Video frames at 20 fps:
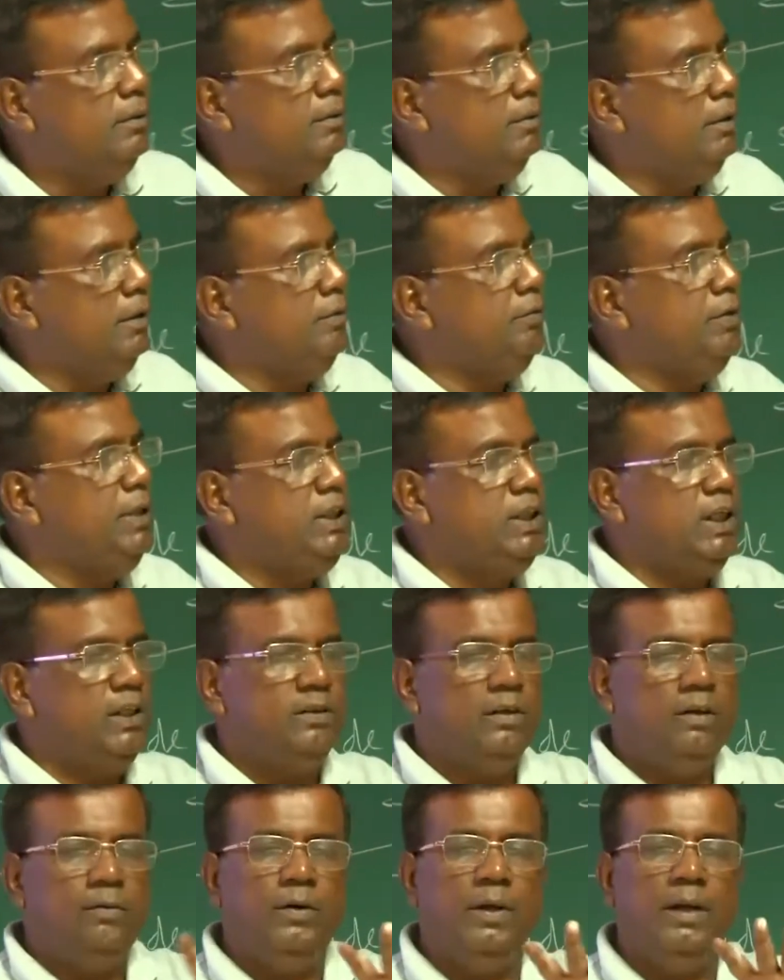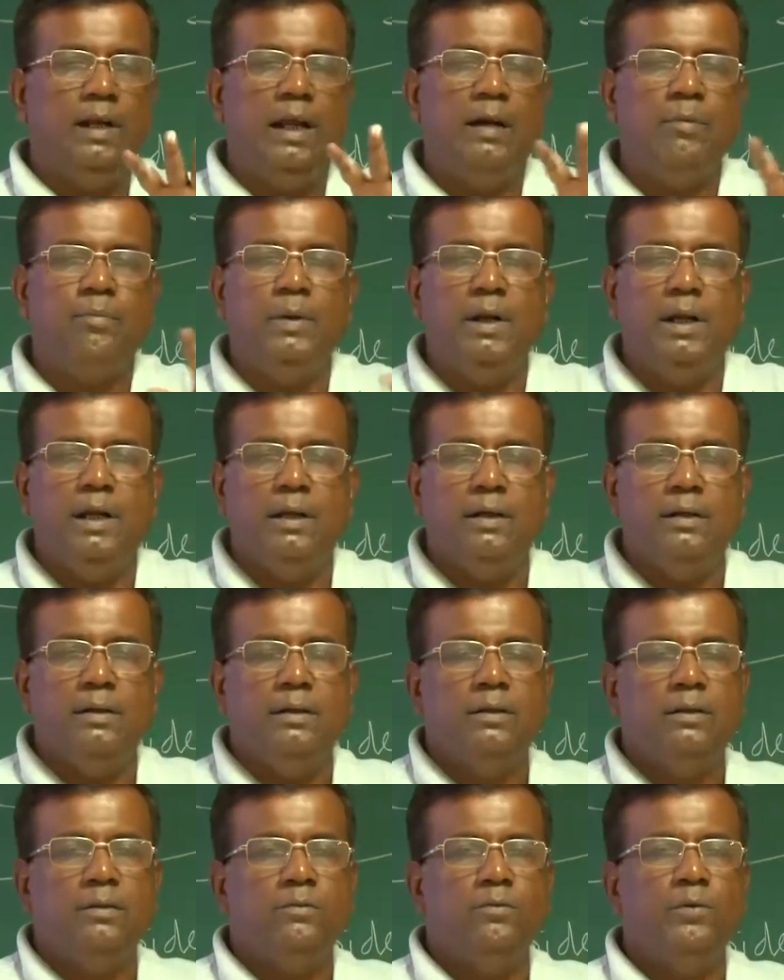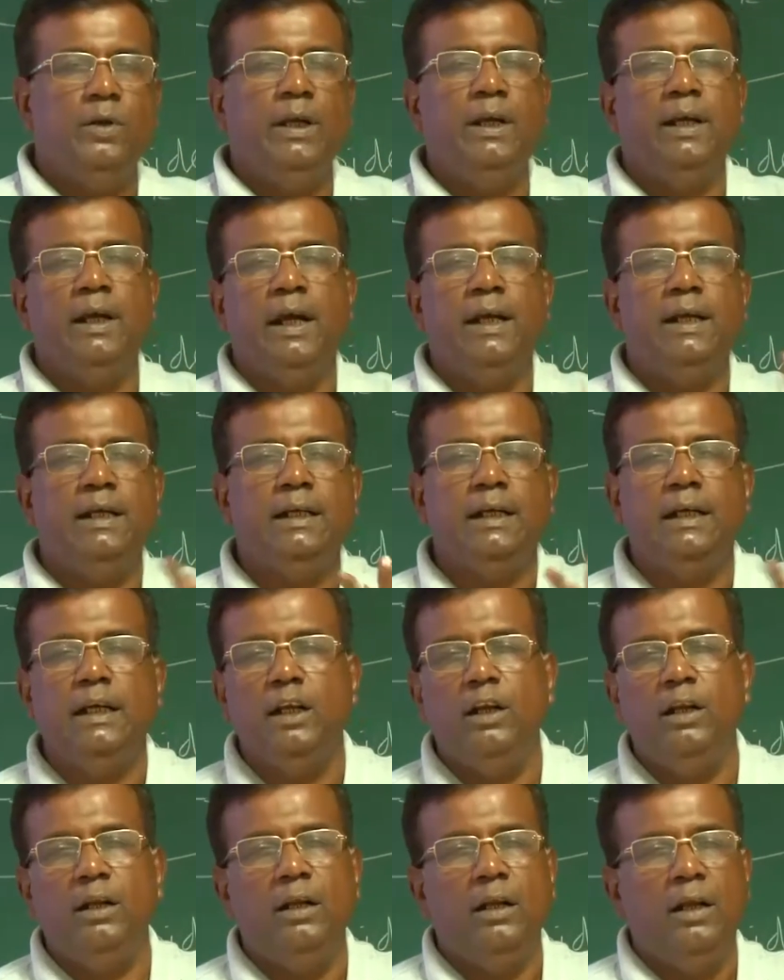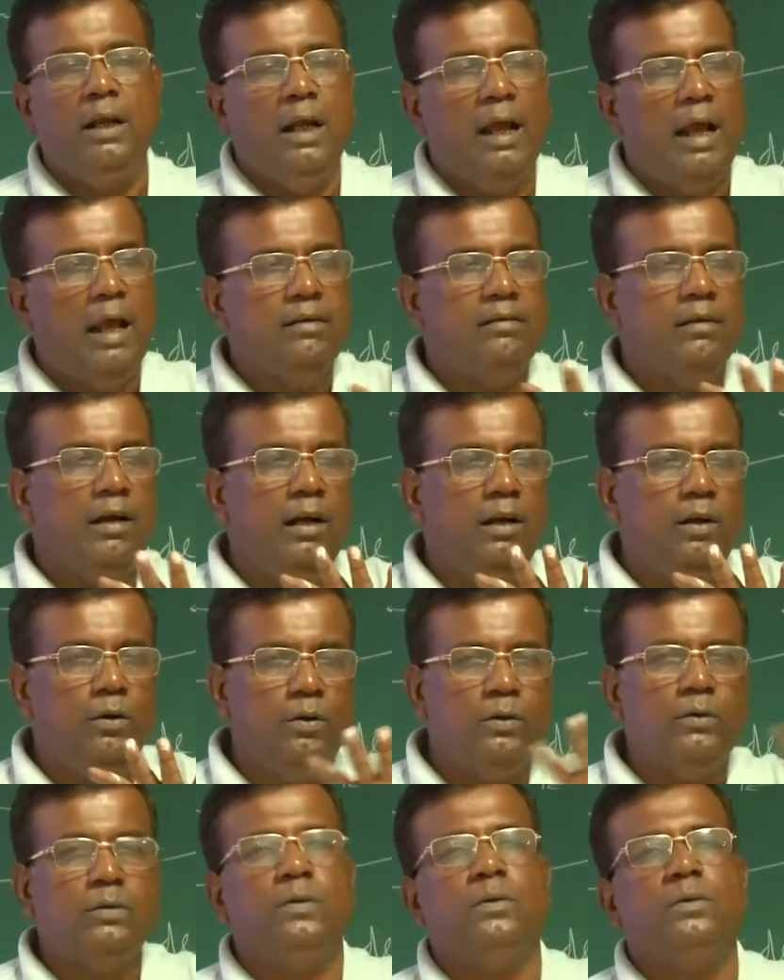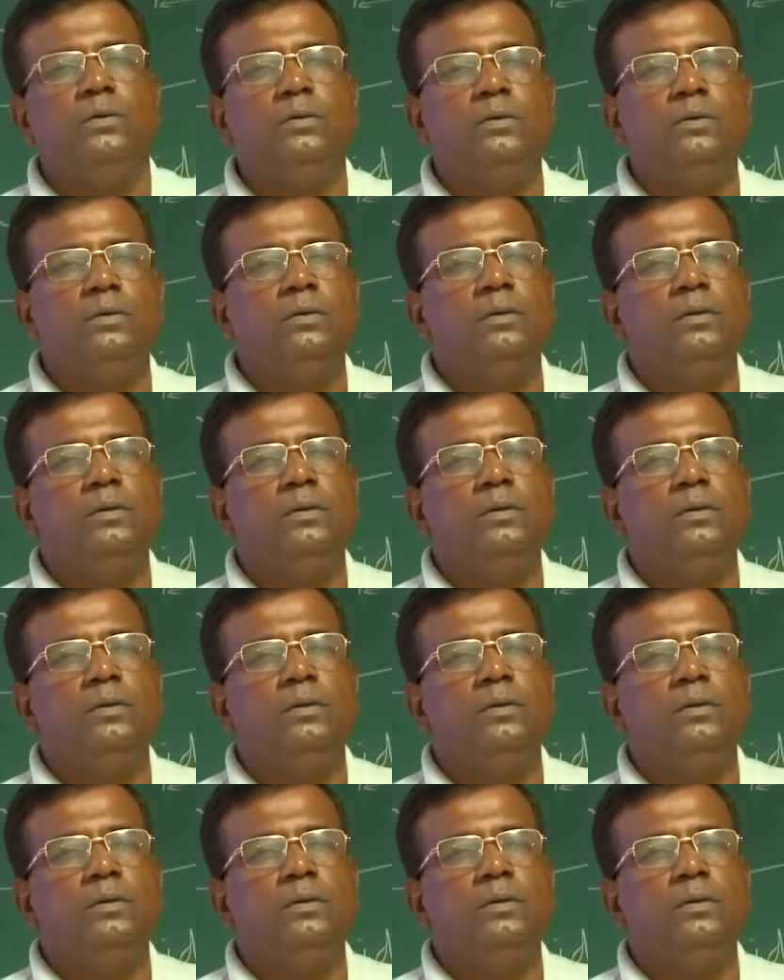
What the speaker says: the features of an airplane, wing and tail, as I look through